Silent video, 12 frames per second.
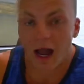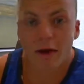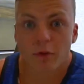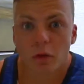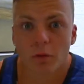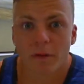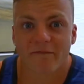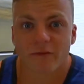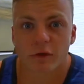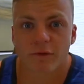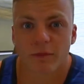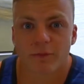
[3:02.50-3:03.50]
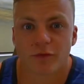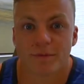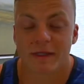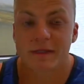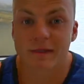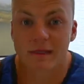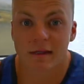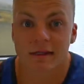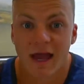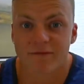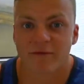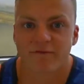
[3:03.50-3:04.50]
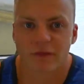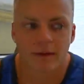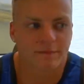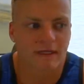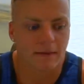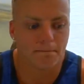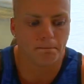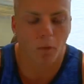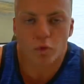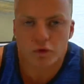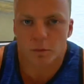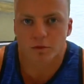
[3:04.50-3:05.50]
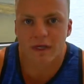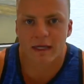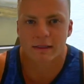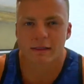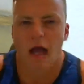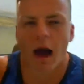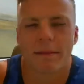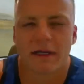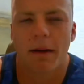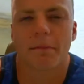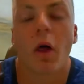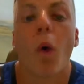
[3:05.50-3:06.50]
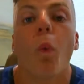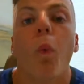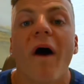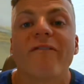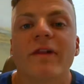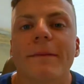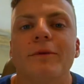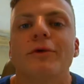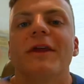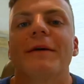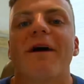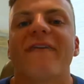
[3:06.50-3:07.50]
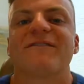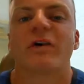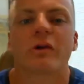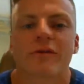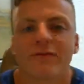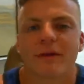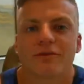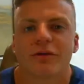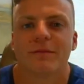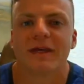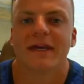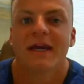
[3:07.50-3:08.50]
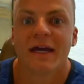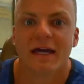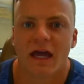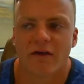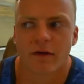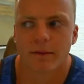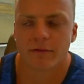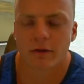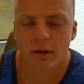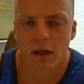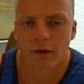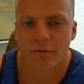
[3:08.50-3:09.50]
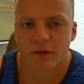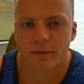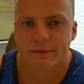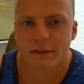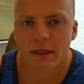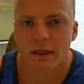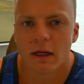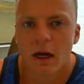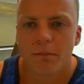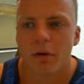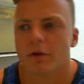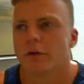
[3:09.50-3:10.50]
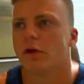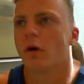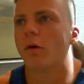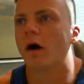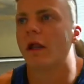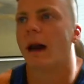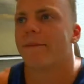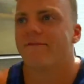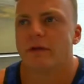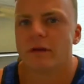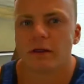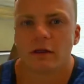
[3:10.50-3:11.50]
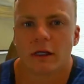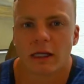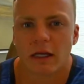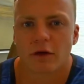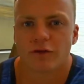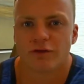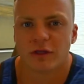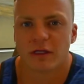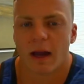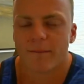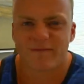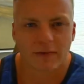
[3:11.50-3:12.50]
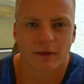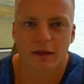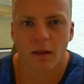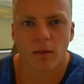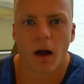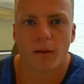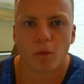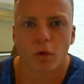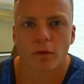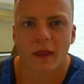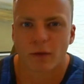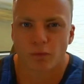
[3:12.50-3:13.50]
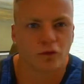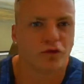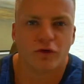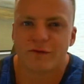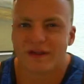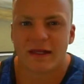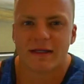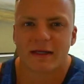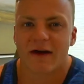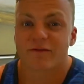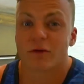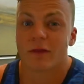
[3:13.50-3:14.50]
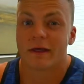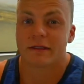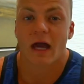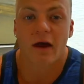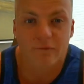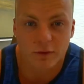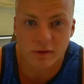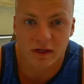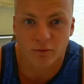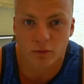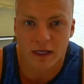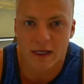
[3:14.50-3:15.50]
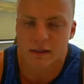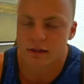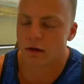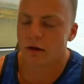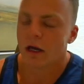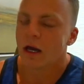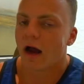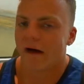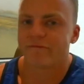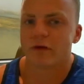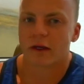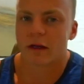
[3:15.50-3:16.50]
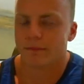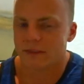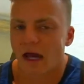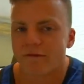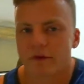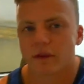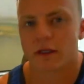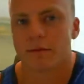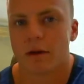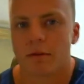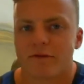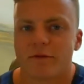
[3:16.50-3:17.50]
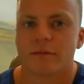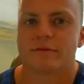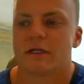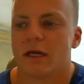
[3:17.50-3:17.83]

I don't know what my first flip should be since I haven't flipped in multiple days. Comment down below what flip you think my first flip should be, if I'm even allowed to flip today. But you know what? I'm feeling good energy. I'm feeling a lot more like rejuvenated after laying down for several days. So I feel like I'm definitely gonna be able to flip today.